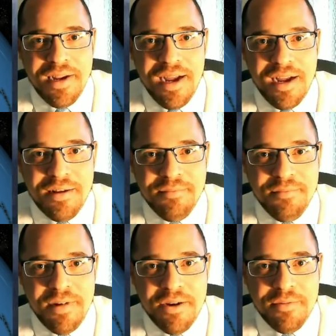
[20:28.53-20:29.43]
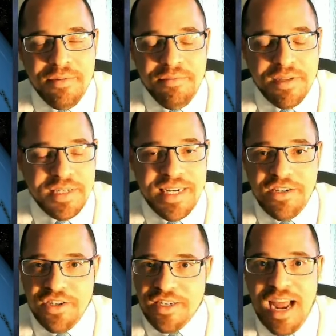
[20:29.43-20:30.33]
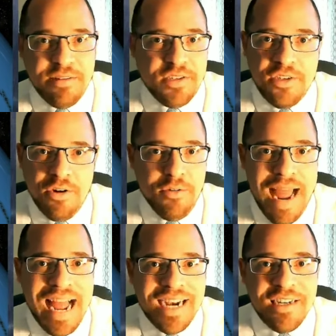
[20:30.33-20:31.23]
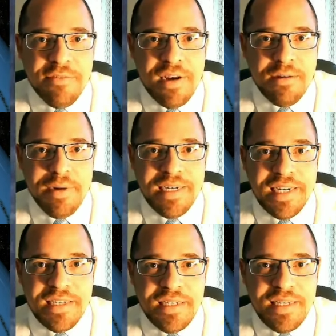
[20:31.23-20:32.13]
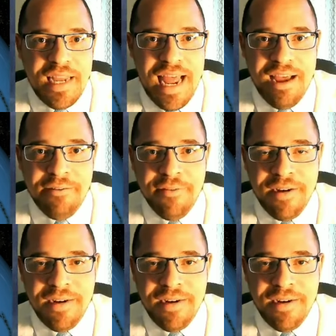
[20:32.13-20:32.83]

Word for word: uh, you know, the season just got so active, and we didn't have.